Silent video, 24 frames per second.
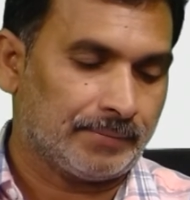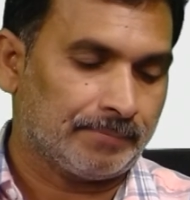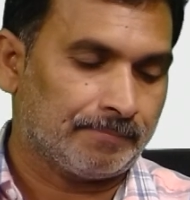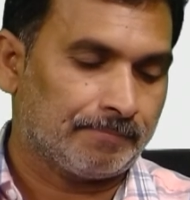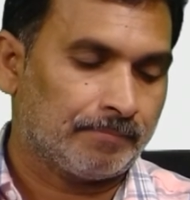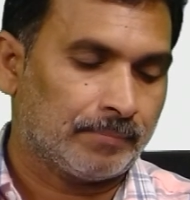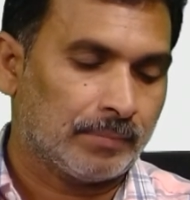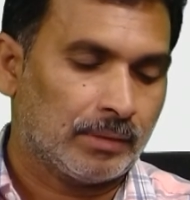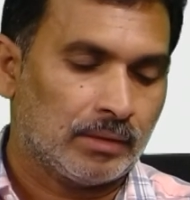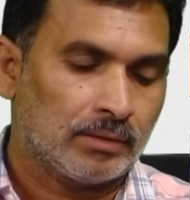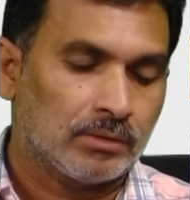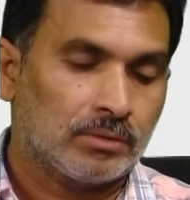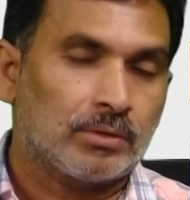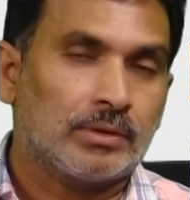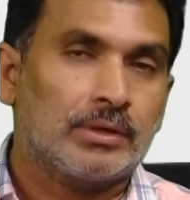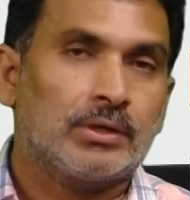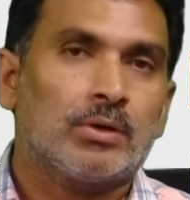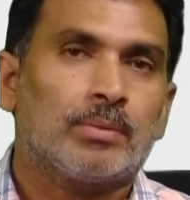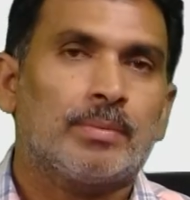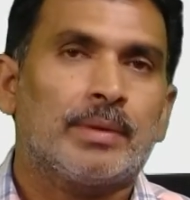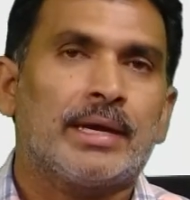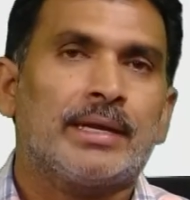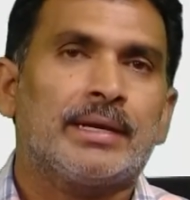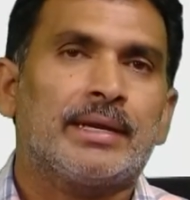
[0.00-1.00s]
So domain
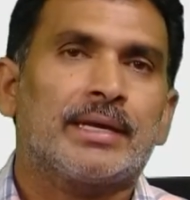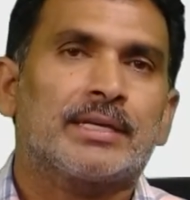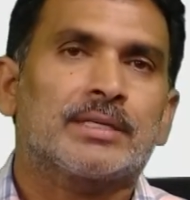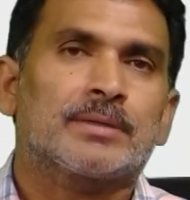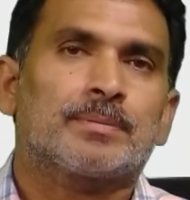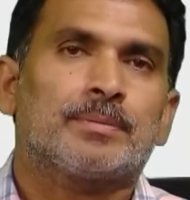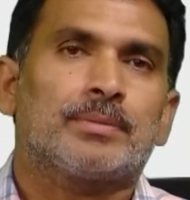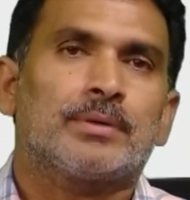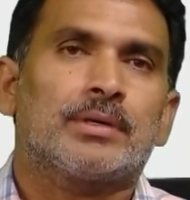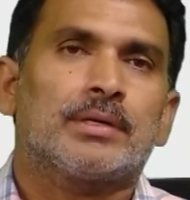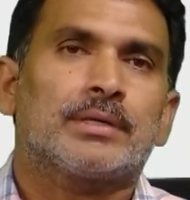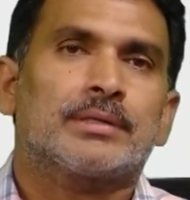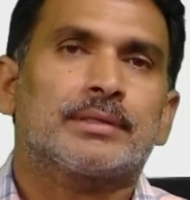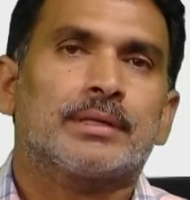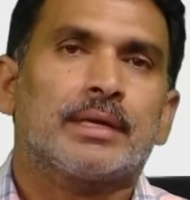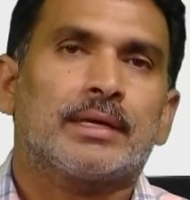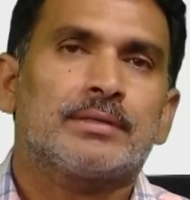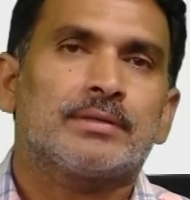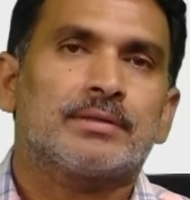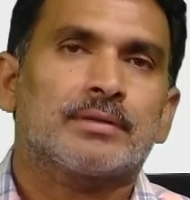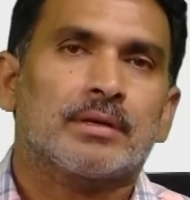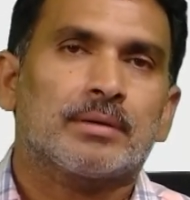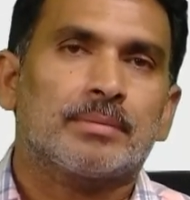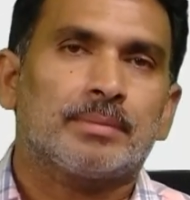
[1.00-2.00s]
experts
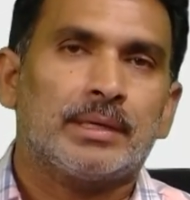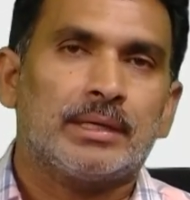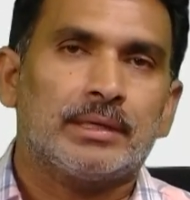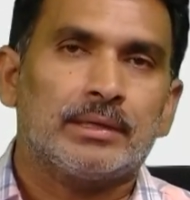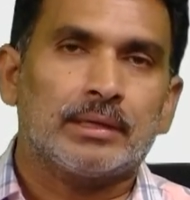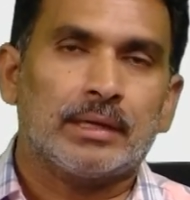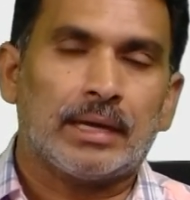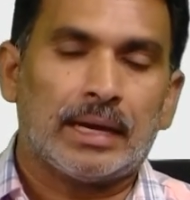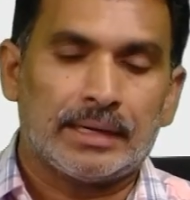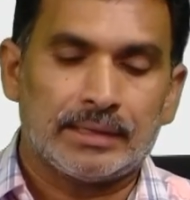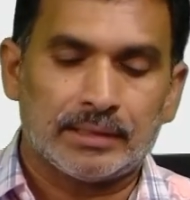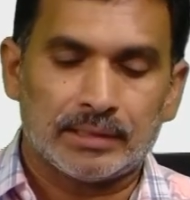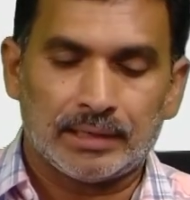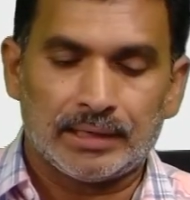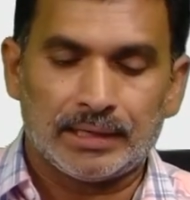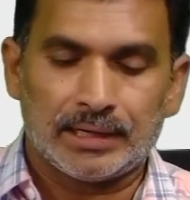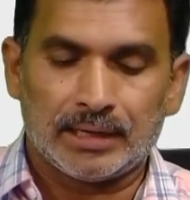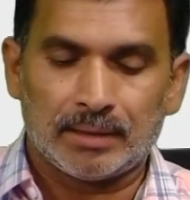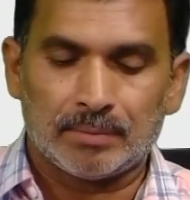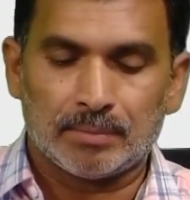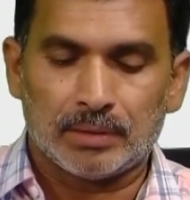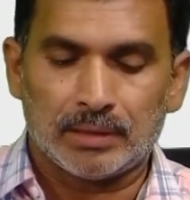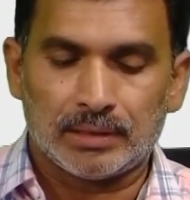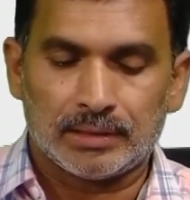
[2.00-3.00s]
examine and label